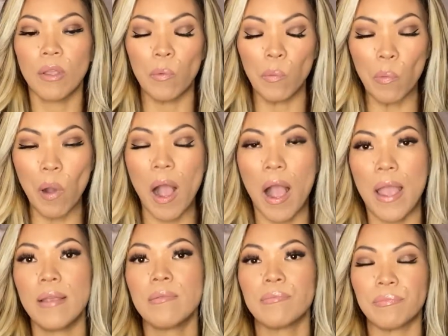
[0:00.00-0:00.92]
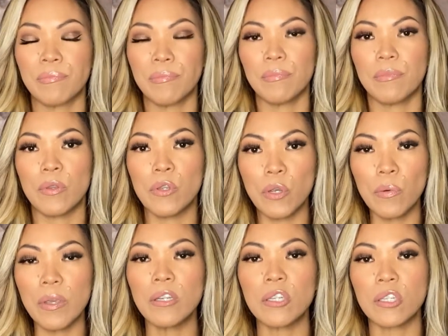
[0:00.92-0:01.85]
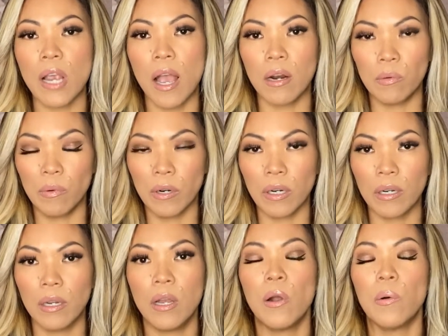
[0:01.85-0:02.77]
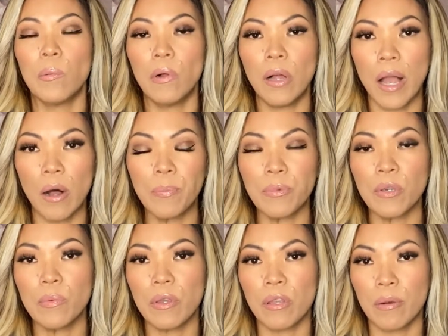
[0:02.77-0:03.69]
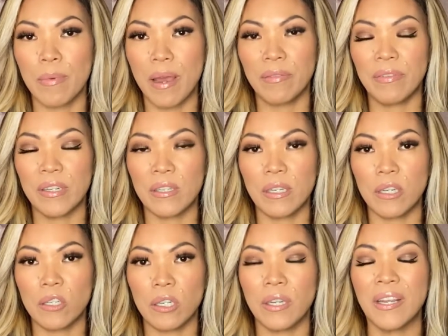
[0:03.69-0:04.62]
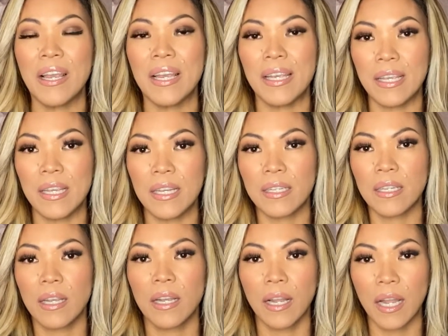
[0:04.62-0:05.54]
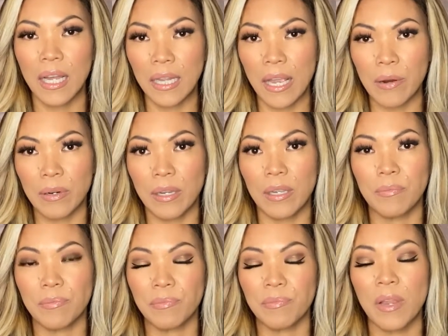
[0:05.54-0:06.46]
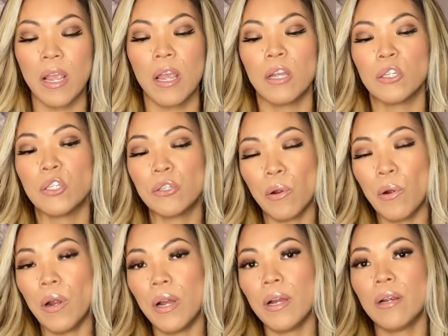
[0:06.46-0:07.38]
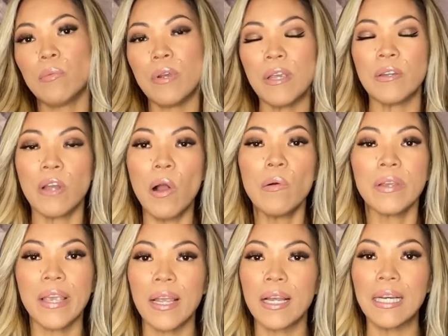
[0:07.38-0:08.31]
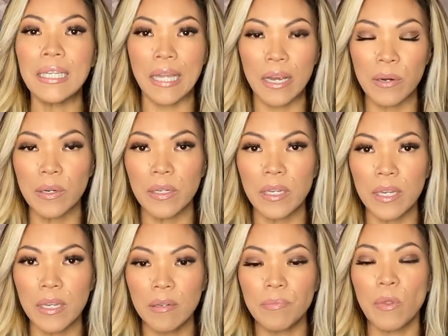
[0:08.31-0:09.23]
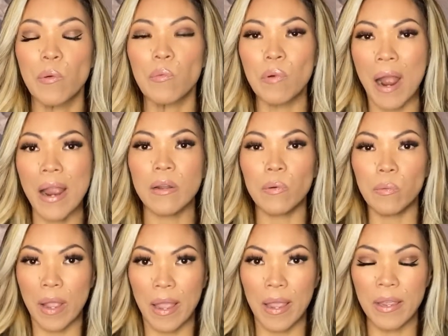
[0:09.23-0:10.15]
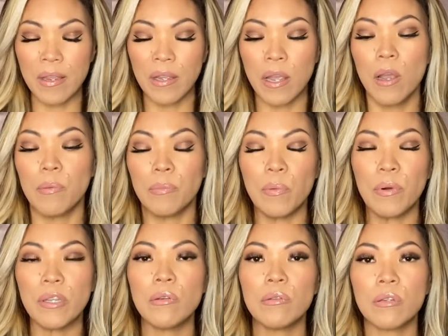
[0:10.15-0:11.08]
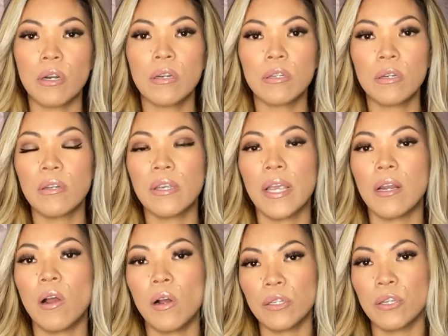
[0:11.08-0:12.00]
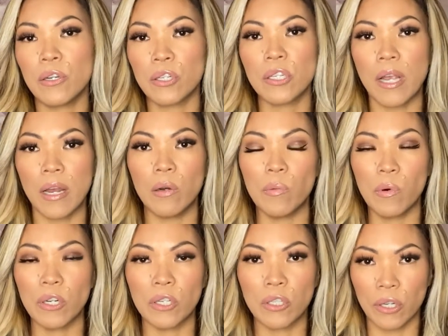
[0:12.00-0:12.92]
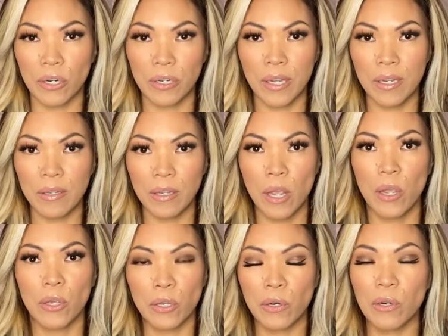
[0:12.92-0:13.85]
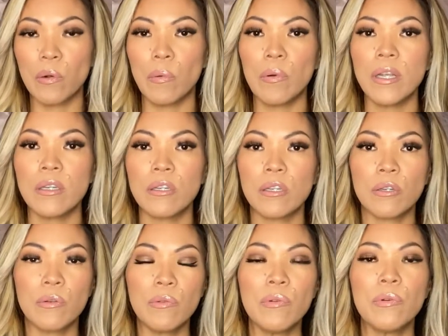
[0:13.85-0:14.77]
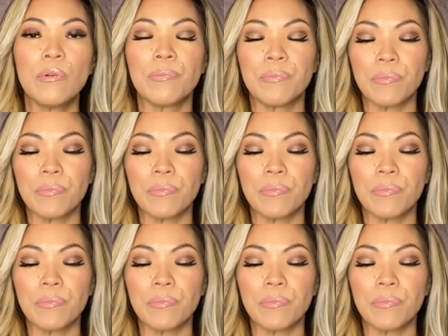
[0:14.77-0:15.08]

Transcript: why doing shadow work will help you with your manifestation is clarity. Sure, we don't get clarity right away, but when you start to get on your shadow work journey, you're going to